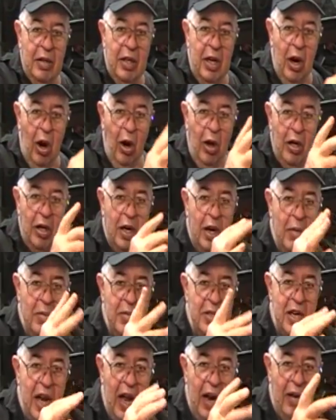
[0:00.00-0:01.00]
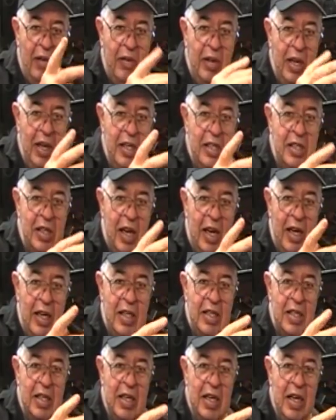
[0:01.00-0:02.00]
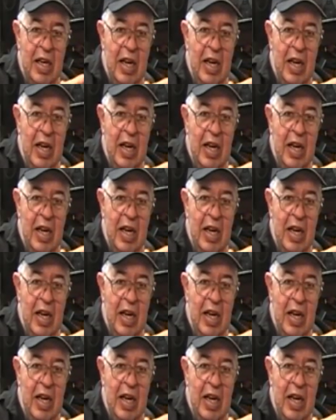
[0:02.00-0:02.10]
The art comes out of these things.